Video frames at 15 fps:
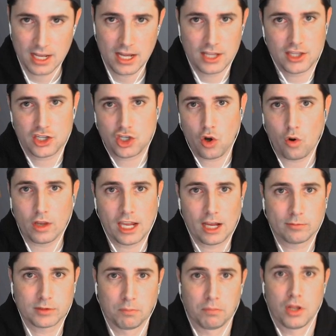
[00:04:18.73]
This totally
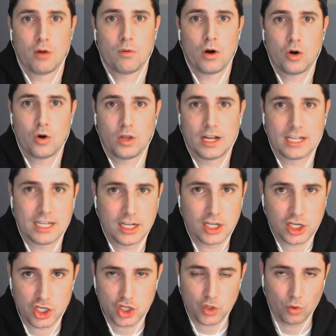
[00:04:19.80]
helps blow a hole, again,
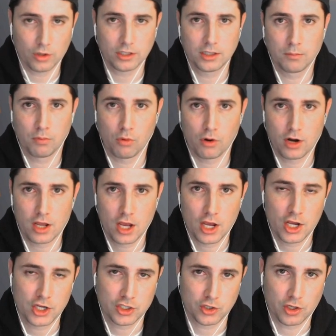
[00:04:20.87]
controlling the board
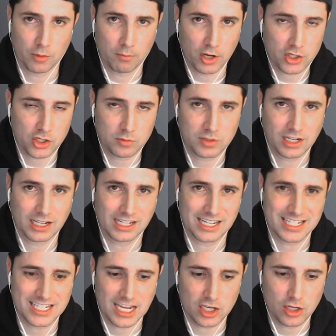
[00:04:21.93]
so your mushrooms can
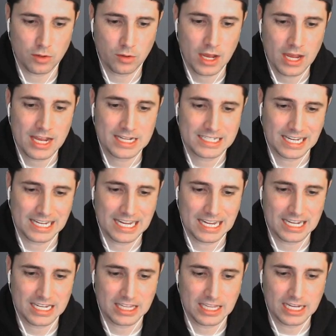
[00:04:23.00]
continue to
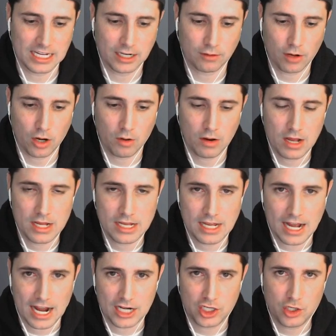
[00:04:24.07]
hit the hero.
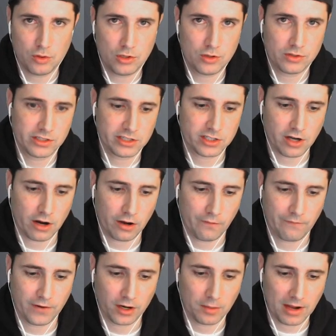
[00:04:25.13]
I do use this card a
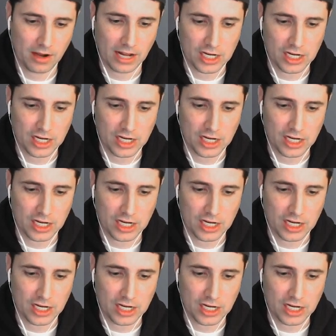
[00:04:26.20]
fair amount.